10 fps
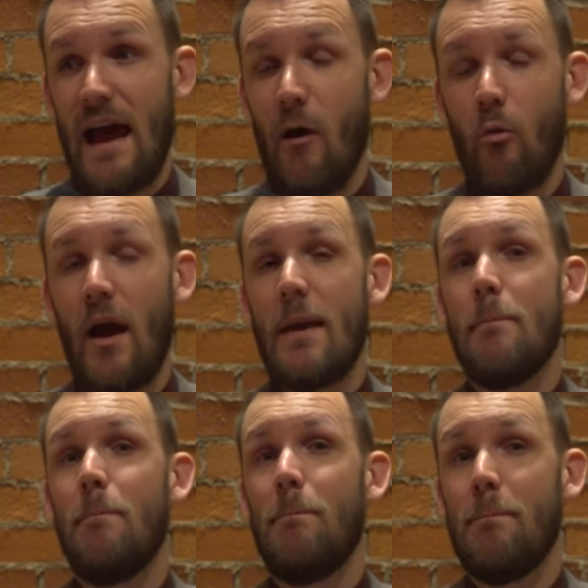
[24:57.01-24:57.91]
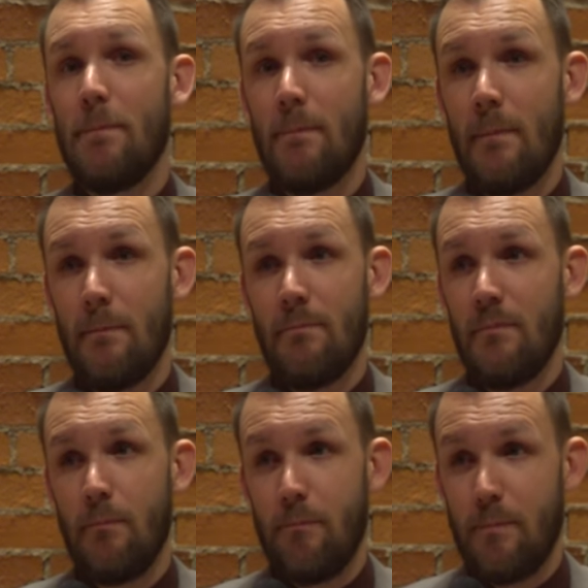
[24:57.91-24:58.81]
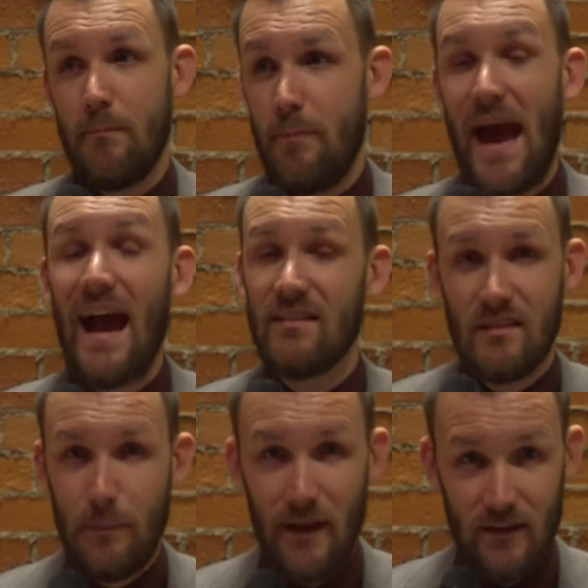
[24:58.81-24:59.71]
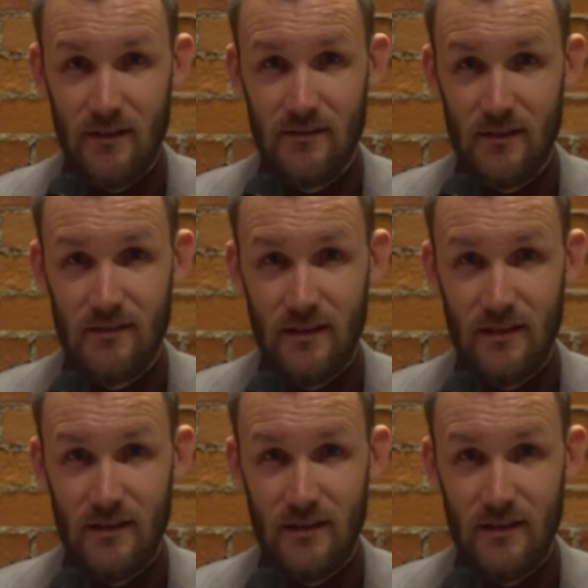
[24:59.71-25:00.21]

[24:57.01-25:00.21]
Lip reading: outright pass the Pelicans in the